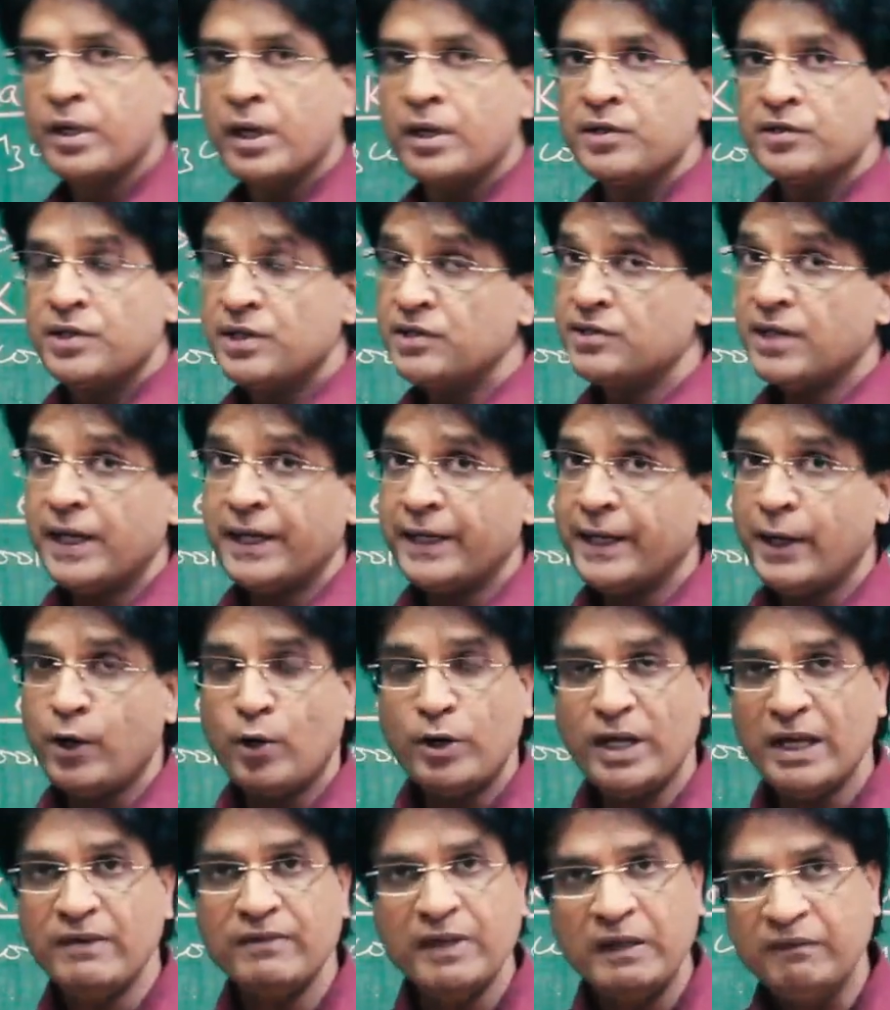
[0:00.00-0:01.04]
Since I
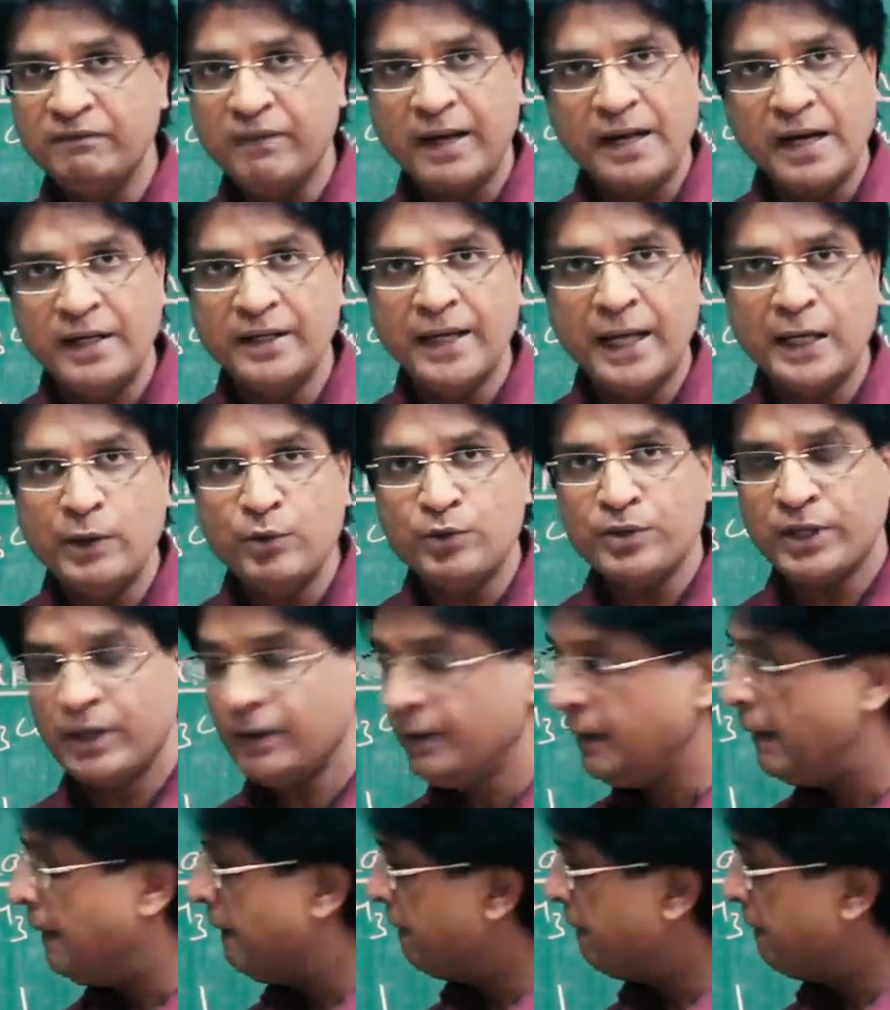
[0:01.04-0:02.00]
cannot have infinite dilution,